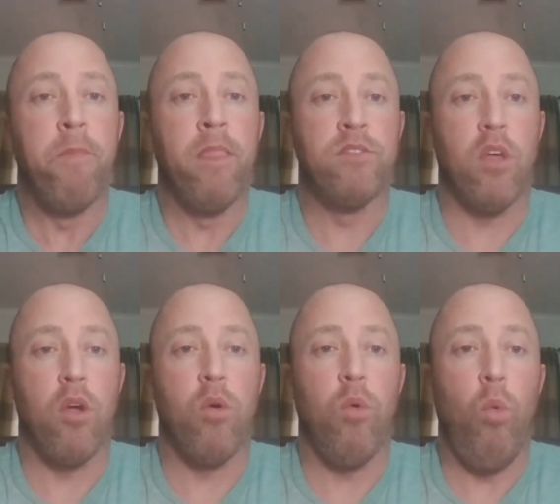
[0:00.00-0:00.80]

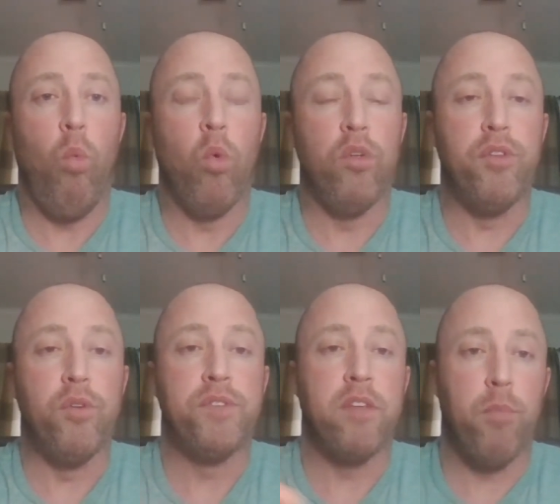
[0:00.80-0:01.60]
so we'll
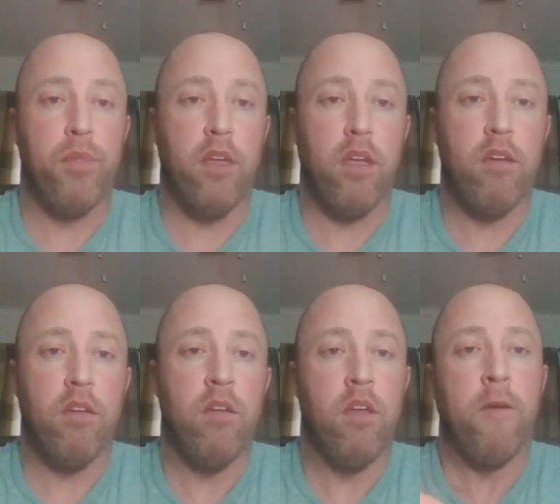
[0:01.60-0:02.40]
do something.
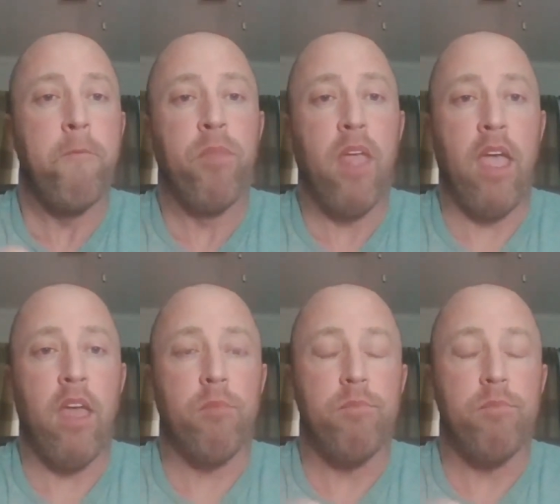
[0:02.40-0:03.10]
And